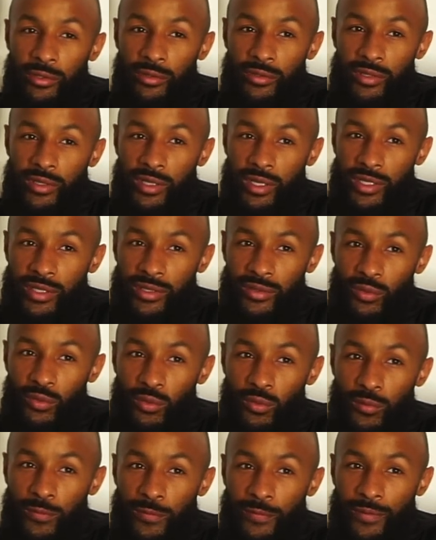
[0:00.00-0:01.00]
utilised
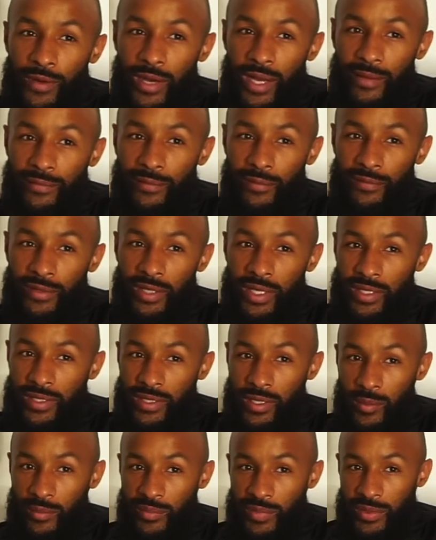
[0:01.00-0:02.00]
all 5 of their
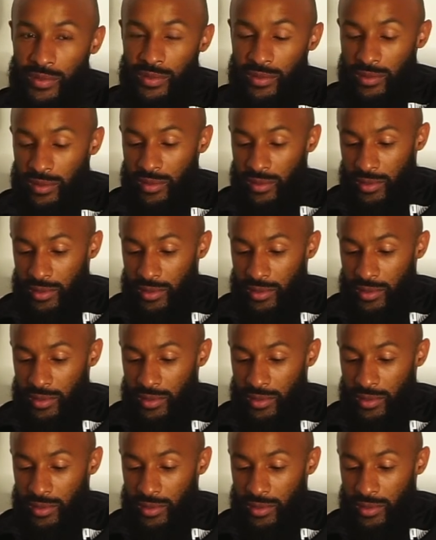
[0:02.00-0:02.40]
subs.